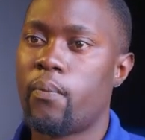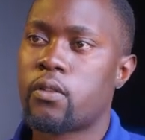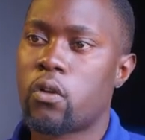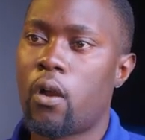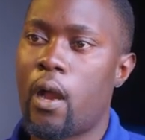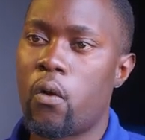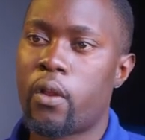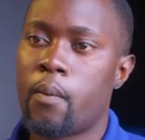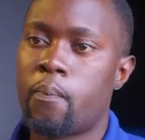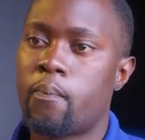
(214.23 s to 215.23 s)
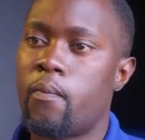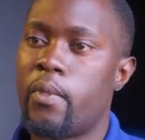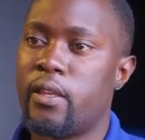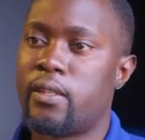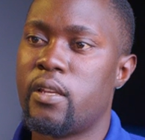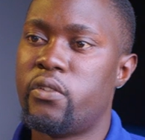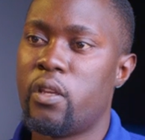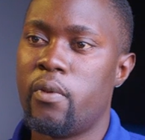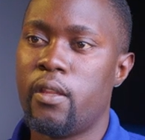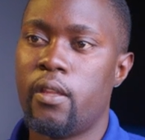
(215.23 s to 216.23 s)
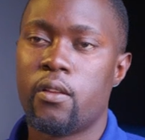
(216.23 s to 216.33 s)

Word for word: So I'll keep the 10 GB